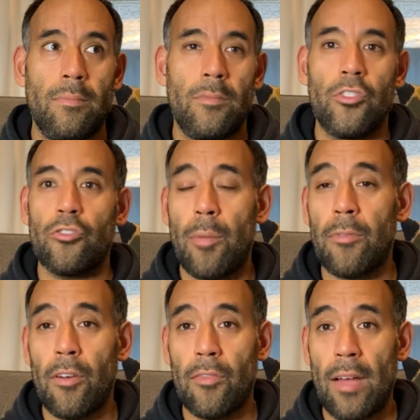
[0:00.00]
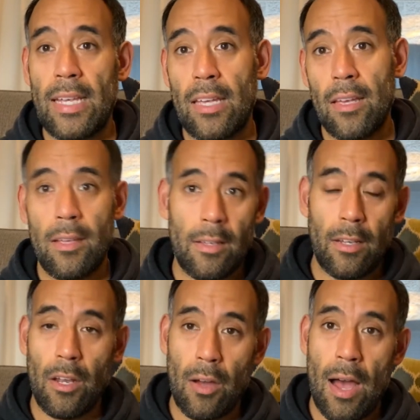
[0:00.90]
descriptor of, like,
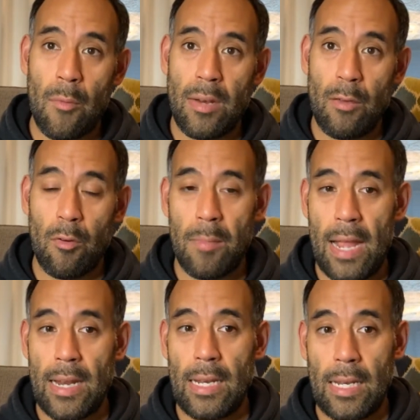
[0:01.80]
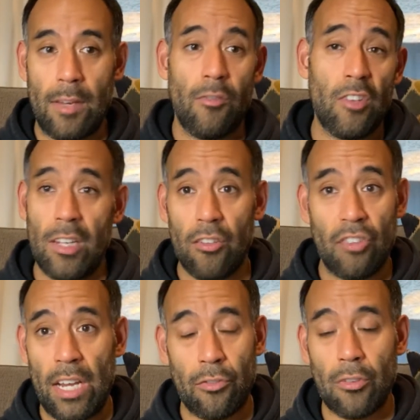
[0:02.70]
you know, how many were made and then if you get a
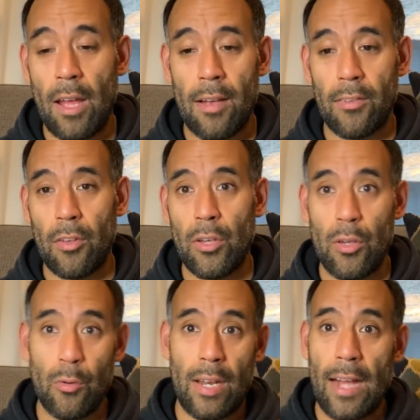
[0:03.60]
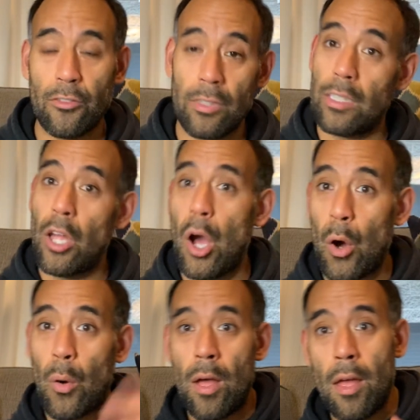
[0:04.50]
chase or not. So you can actually
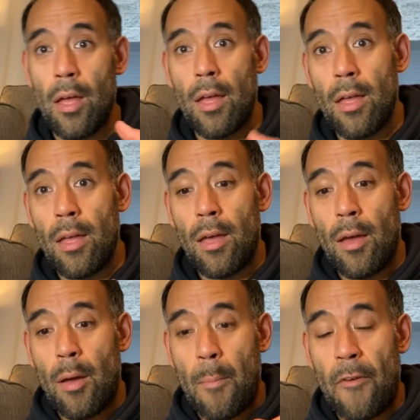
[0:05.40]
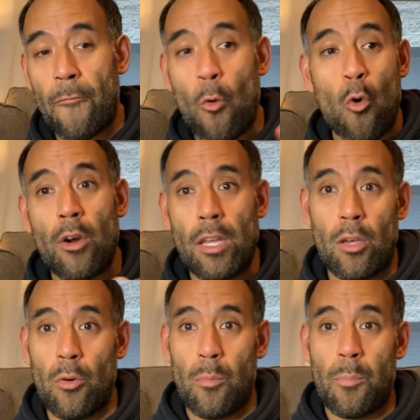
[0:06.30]
know before
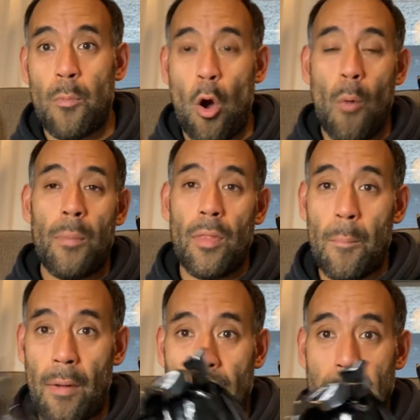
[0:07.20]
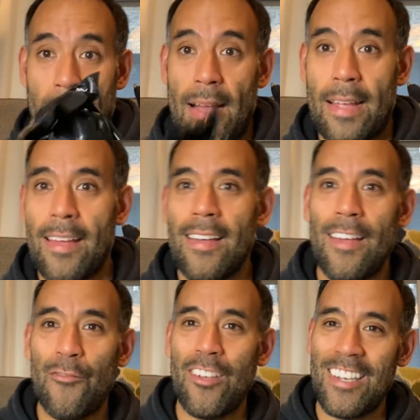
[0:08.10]
you open the blind bag
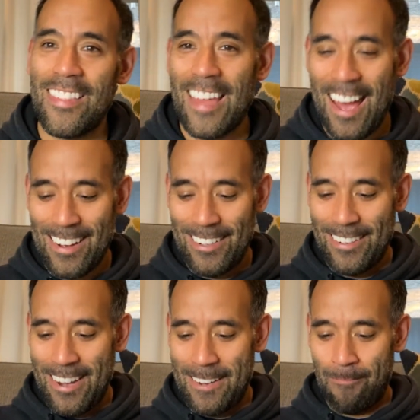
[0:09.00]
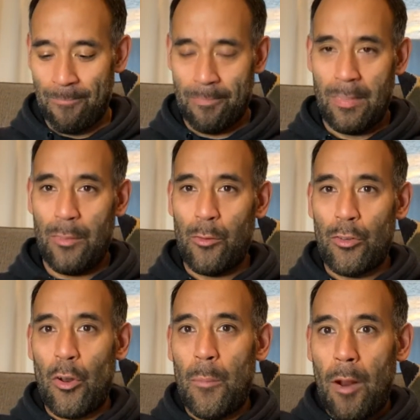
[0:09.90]
if you did that. Okay. So we're just
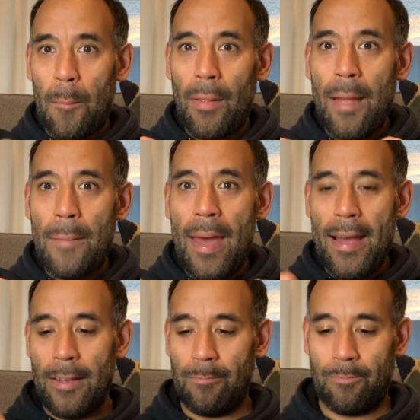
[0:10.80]
going to open our blind bag